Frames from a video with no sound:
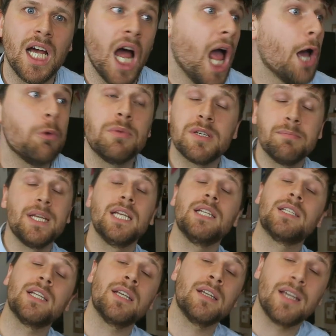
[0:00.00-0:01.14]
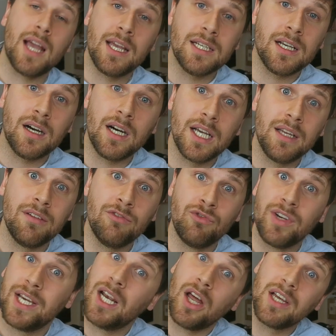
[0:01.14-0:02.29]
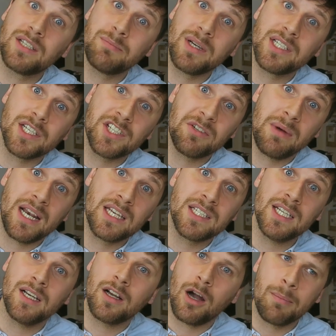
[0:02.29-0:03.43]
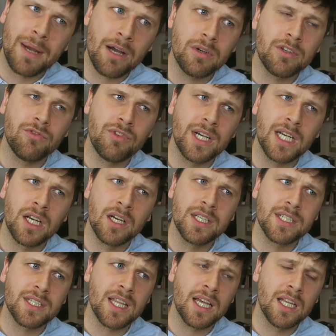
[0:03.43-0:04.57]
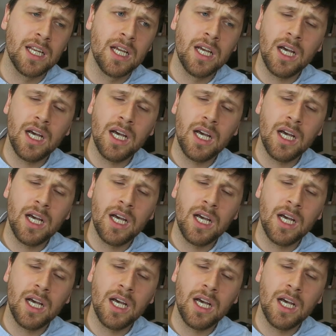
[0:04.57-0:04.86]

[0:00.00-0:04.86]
helped me as a gay guy realise my sexuality and come out and realise that